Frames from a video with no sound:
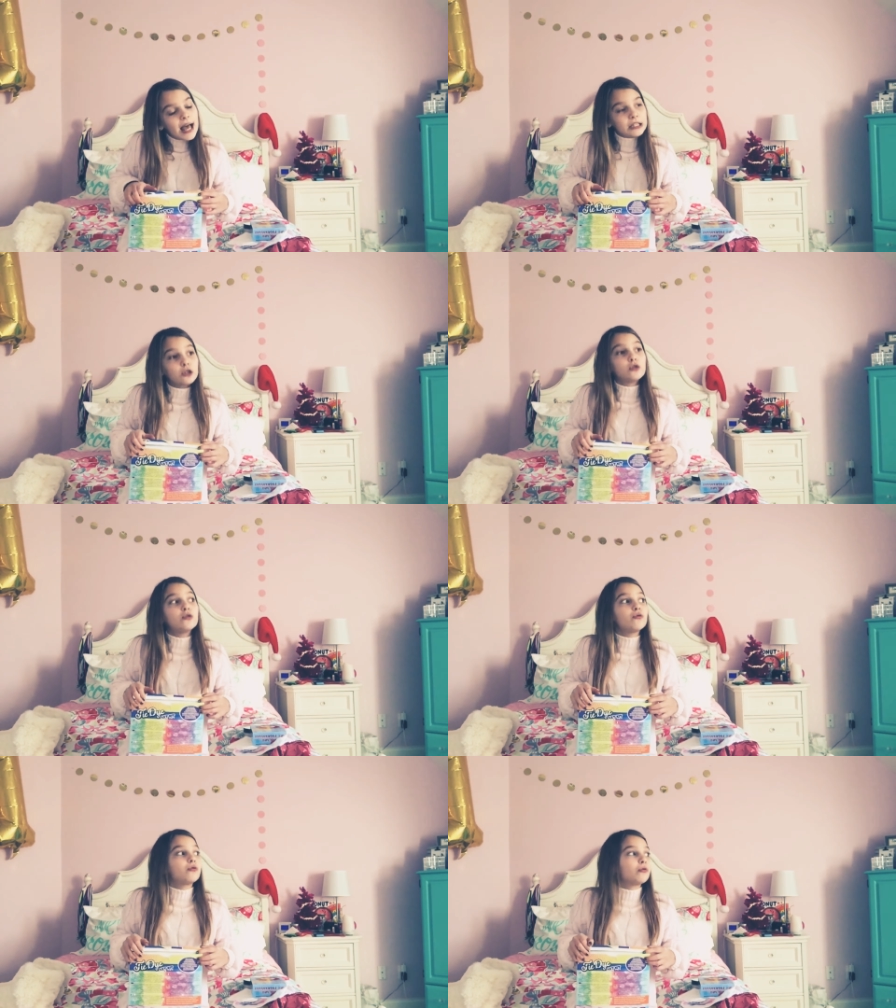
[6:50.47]
It hasn't
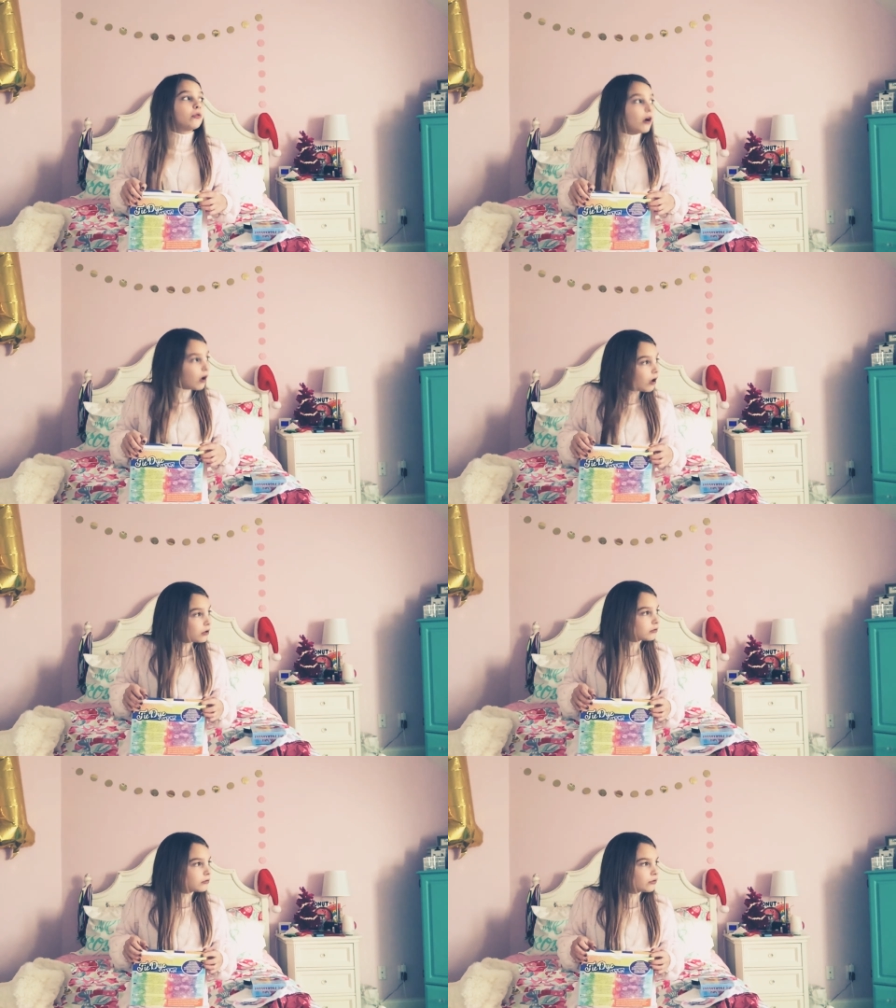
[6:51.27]

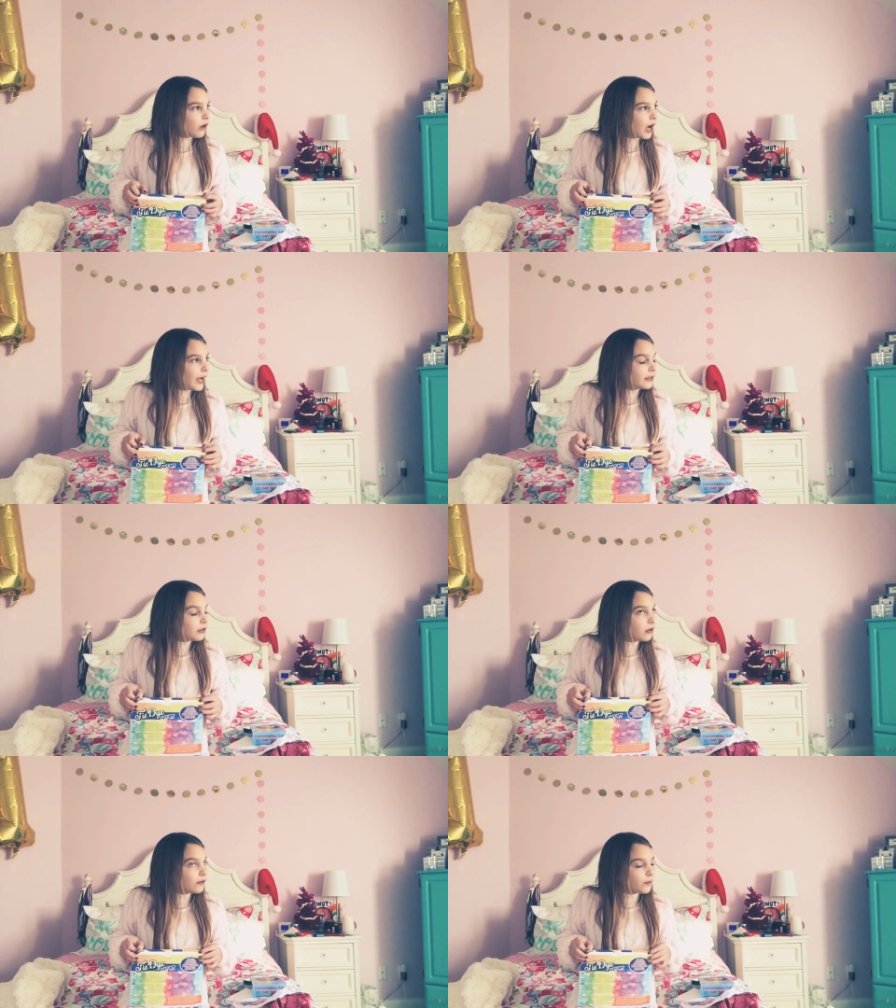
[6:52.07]
dried
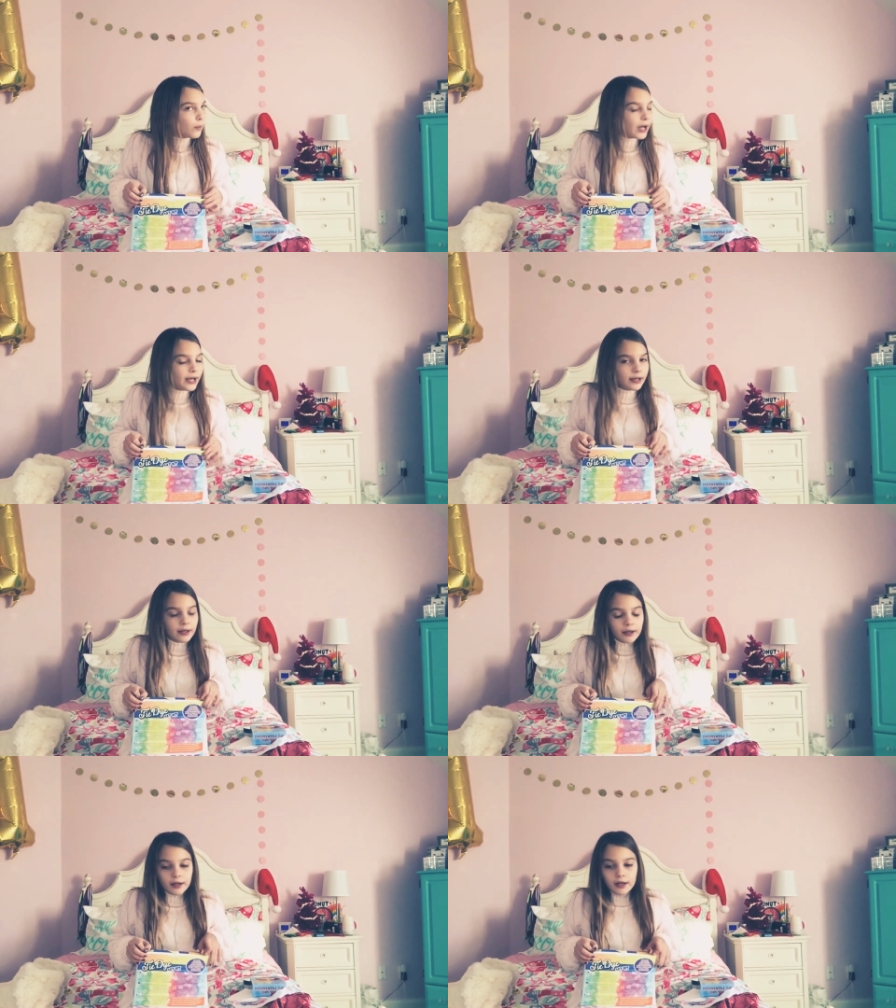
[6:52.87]
all the way
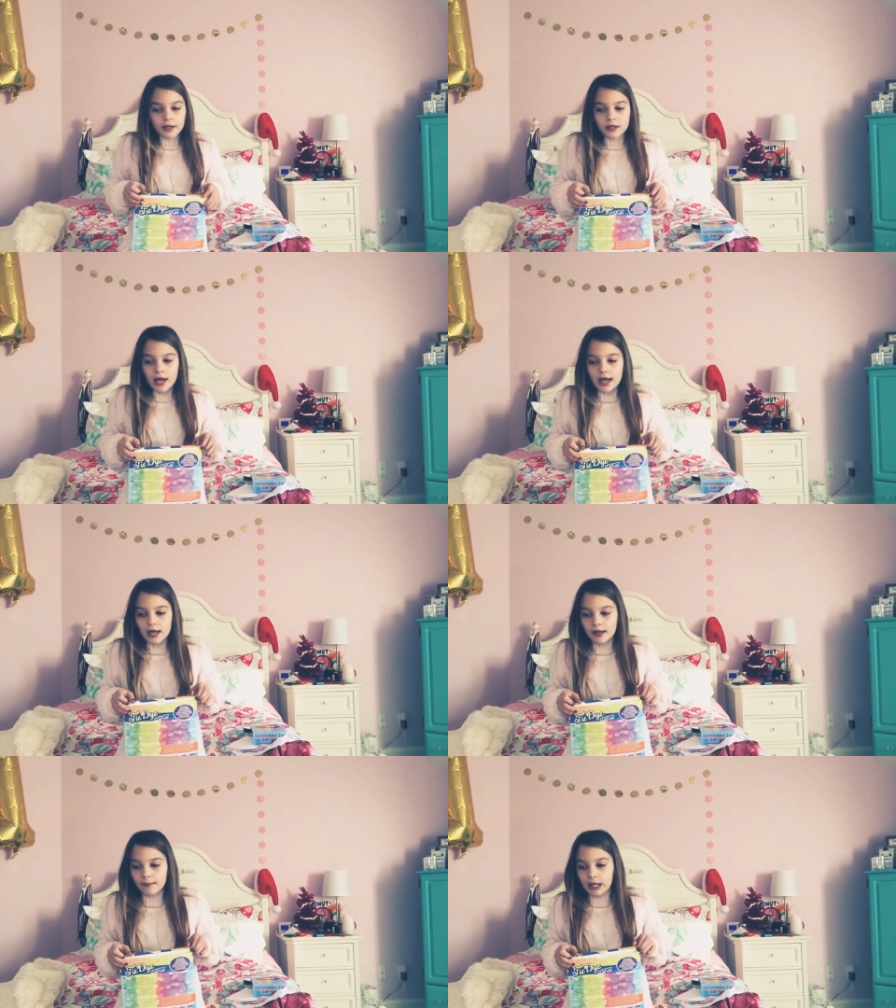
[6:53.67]
yet.
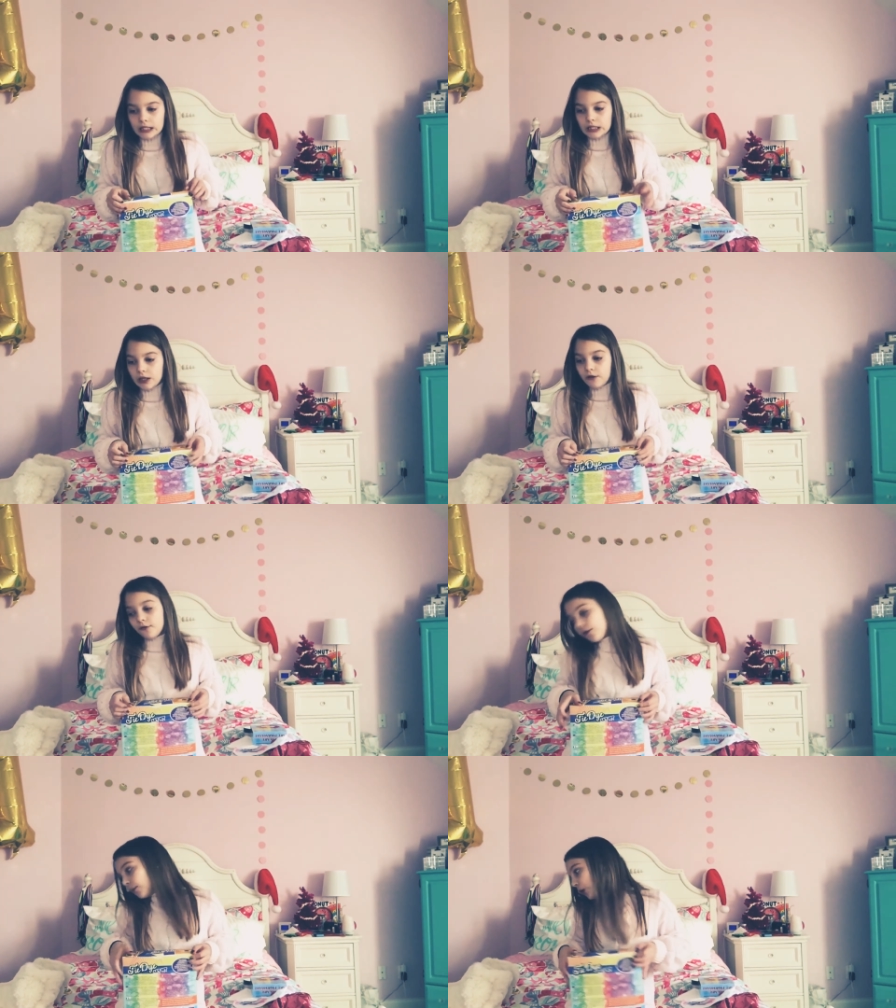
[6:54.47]
I might take a few